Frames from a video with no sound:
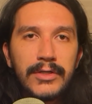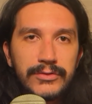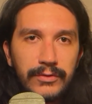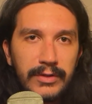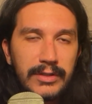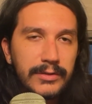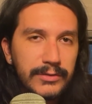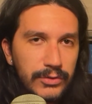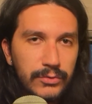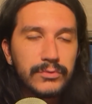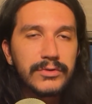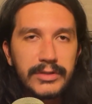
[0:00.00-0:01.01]
so they can
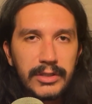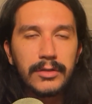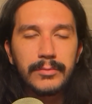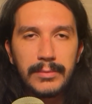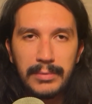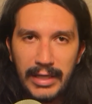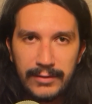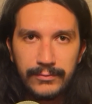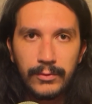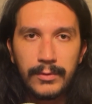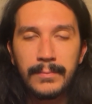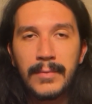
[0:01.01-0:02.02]
use the Dinnerbee
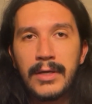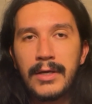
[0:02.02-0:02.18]
platform.